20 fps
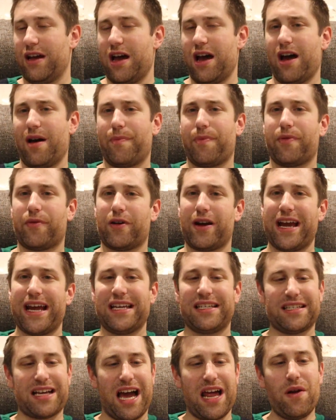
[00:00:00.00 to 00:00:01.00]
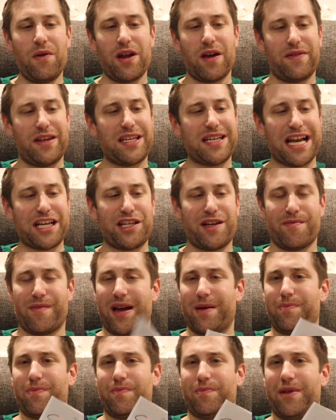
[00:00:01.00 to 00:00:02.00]
Uh, price, I don't know. These actually
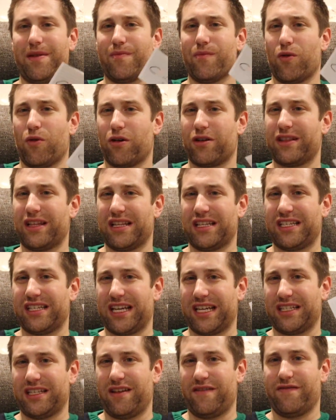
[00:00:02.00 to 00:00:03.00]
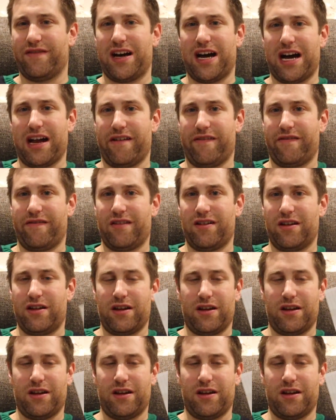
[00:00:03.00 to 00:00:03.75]
might be more than 65.